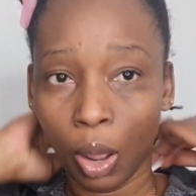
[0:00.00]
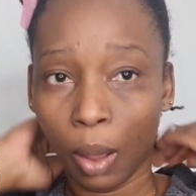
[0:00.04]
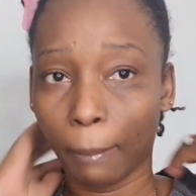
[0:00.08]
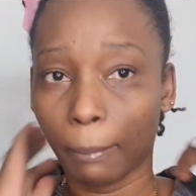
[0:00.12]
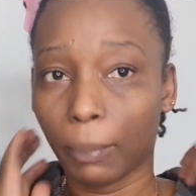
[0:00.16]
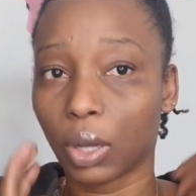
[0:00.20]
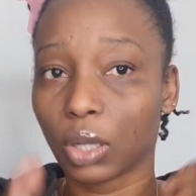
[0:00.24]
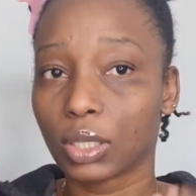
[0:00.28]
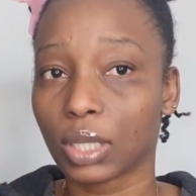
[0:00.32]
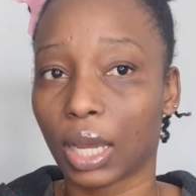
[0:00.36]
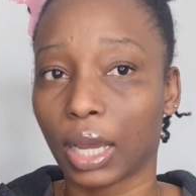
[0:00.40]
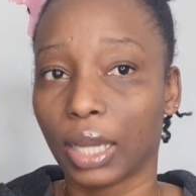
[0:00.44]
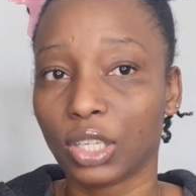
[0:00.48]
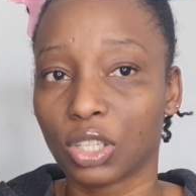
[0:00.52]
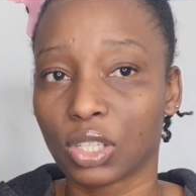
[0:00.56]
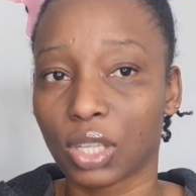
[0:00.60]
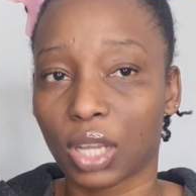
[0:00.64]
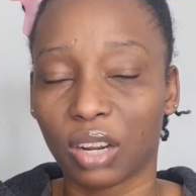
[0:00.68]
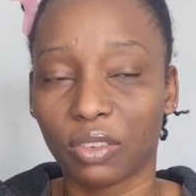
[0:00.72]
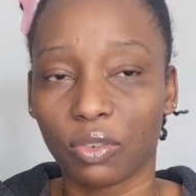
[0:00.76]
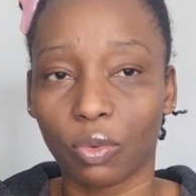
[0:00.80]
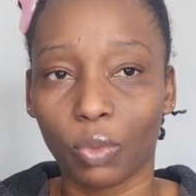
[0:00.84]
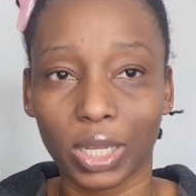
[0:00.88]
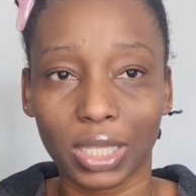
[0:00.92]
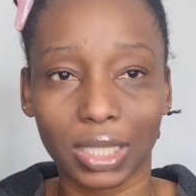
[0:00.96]
But I just
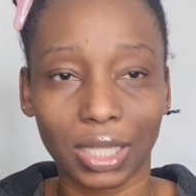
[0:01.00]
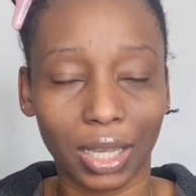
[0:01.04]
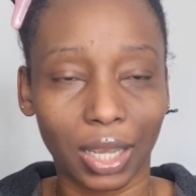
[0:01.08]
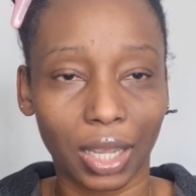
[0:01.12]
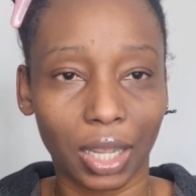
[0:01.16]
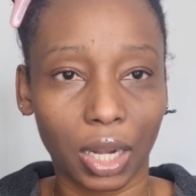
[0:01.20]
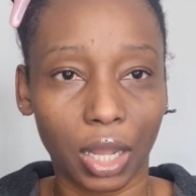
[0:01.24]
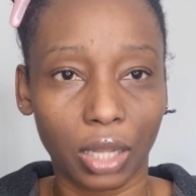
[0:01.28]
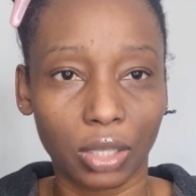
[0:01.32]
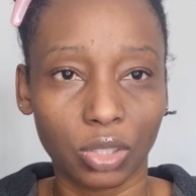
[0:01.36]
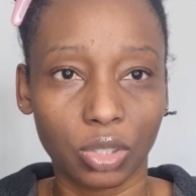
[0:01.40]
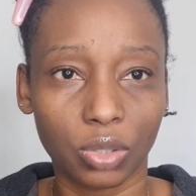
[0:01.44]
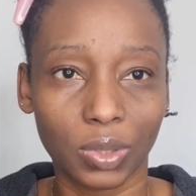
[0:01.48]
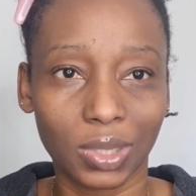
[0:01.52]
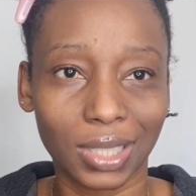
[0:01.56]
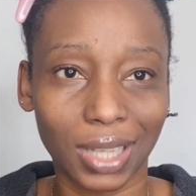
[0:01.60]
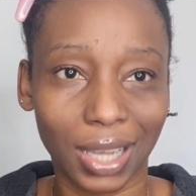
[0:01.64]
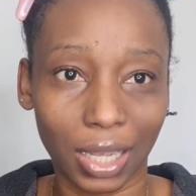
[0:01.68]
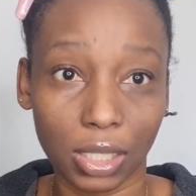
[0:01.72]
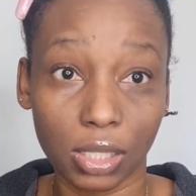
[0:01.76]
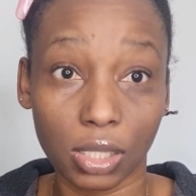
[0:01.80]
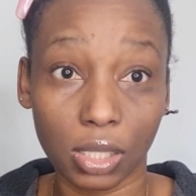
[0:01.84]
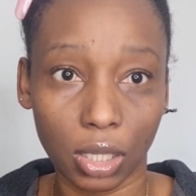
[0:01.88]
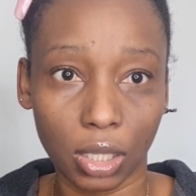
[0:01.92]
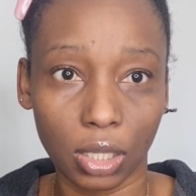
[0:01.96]
kind of went ahead and do it
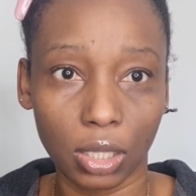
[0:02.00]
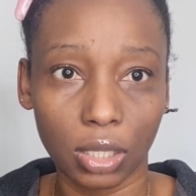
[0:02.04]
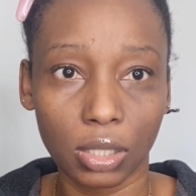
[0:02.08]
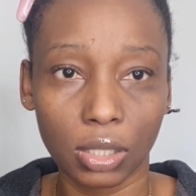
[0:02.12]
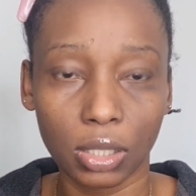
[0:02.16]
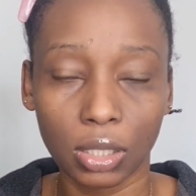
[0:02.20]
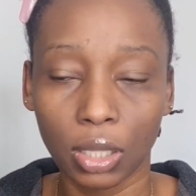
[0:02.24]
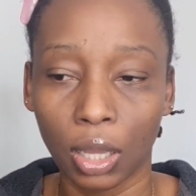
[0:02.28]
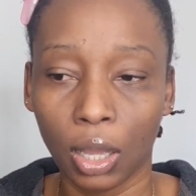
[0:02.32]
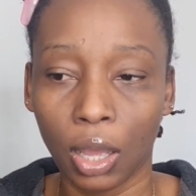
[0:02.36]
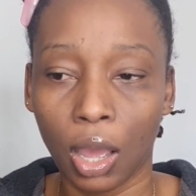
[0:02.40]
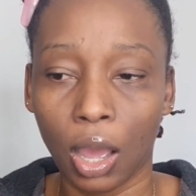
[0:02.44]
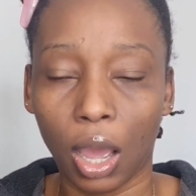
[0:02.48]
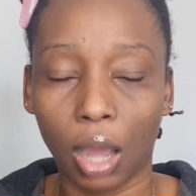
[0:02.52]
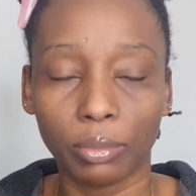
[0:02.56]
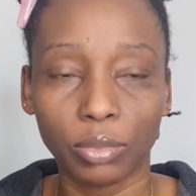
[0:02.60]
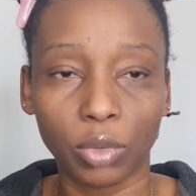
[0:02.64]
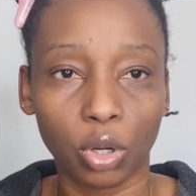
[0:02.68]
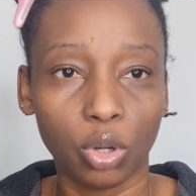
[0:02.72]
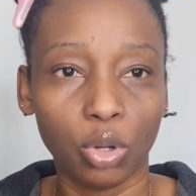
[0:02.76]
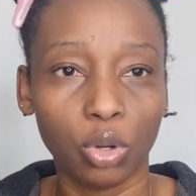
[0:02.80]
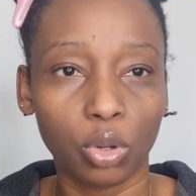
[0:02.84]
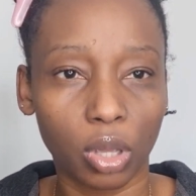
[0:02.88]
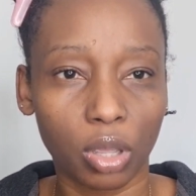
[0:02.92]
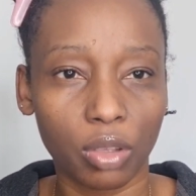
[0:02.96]
as is. I'm
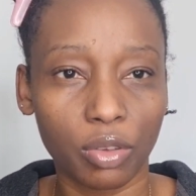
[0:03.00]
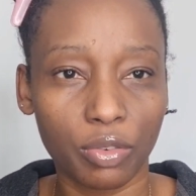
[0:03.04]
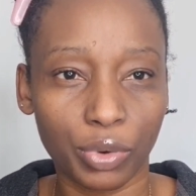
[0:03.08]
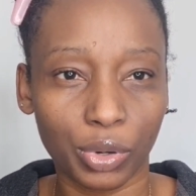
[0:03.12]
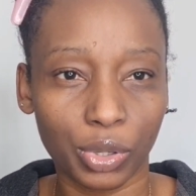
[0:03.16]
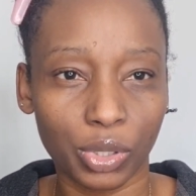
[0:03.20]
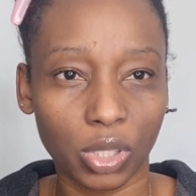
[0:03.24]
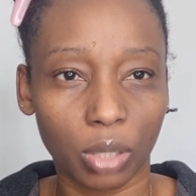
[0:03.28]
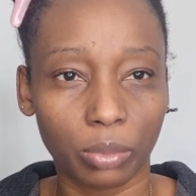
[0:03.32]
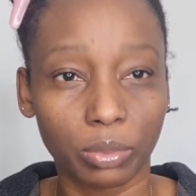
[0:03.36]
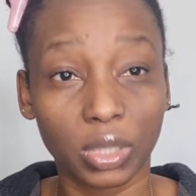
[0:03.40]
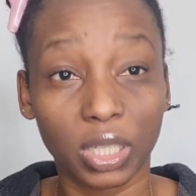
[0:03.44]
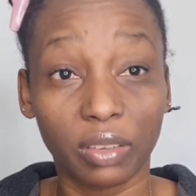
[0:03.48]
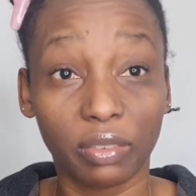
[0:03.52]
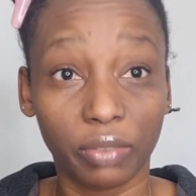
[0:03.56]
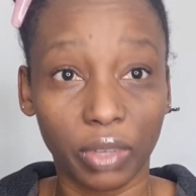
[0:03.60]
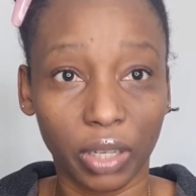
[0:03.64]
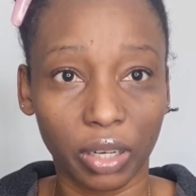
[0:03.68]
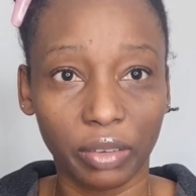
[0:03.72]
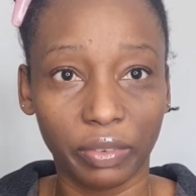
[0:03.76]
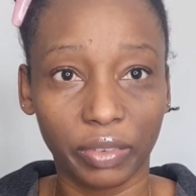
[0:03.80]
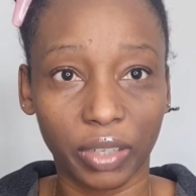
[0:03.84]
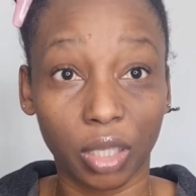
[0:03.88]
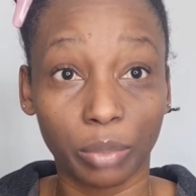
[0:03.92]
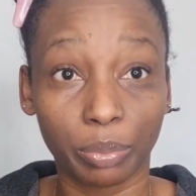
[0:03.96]
not looking for something
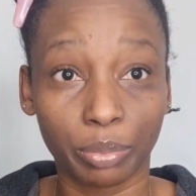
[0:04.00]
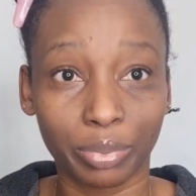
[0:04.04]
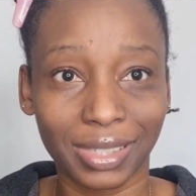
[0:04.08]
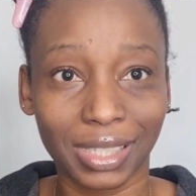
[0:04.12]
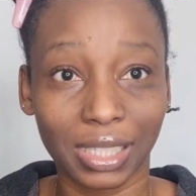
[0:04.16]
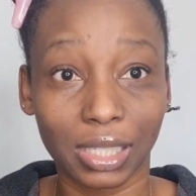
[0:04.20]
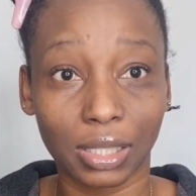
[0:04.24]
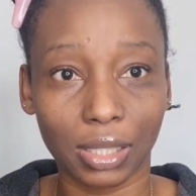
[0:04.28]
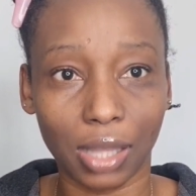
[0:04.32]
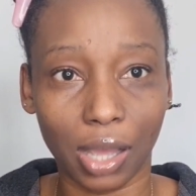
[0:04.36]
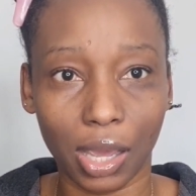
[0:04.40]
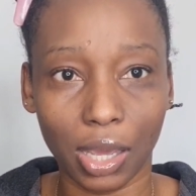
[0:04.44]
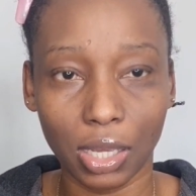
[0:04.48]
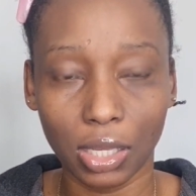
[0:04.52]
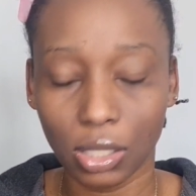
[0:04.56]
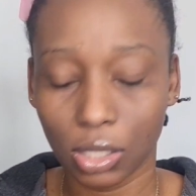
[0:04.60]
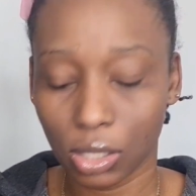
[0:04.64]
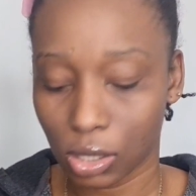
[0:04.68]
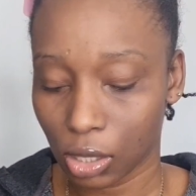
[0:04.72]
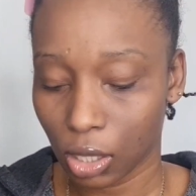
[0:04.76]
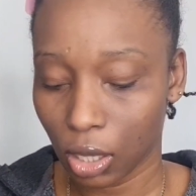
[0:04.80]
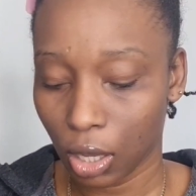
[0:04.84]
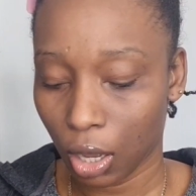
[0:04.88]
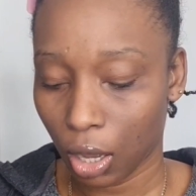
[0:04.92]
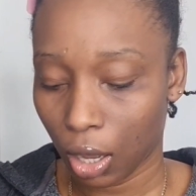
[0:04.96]
very, very
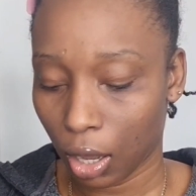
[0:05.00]
precise.